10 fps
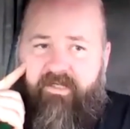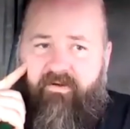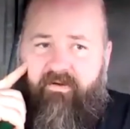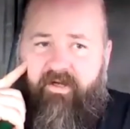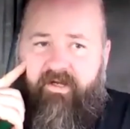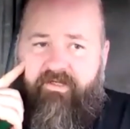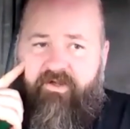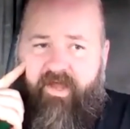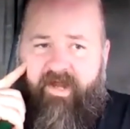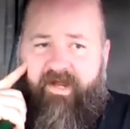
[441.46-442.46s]
So do
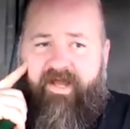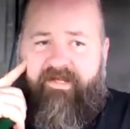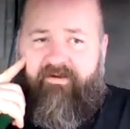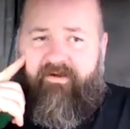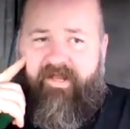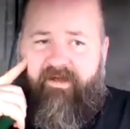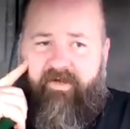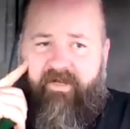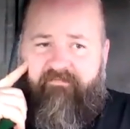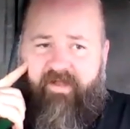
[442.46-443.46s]
you got an idea on how
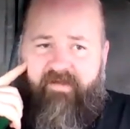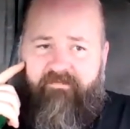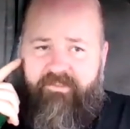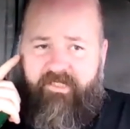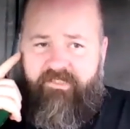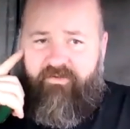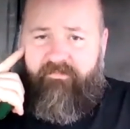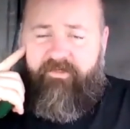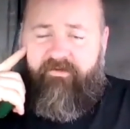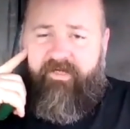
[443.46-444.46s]
many flavors that you're
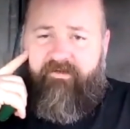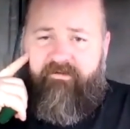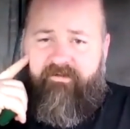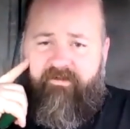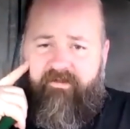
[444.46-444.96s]
up to now?